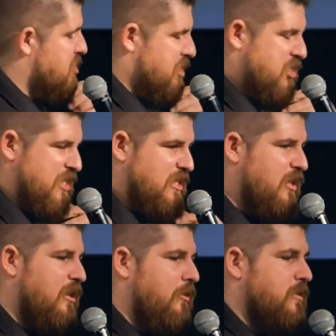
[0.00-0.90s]
just as
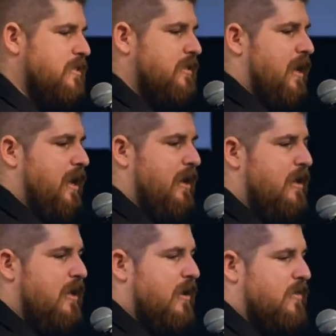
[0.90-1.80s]
clear as day,
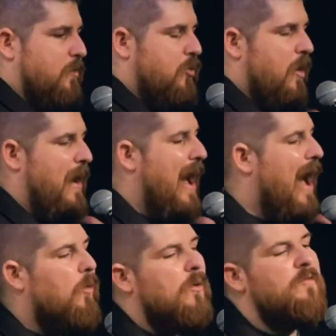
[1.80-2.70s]
the
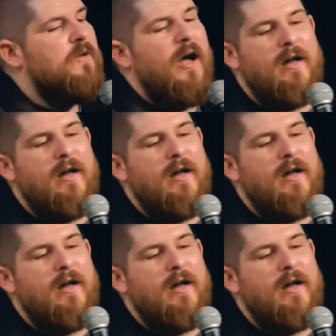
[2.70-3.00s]
power of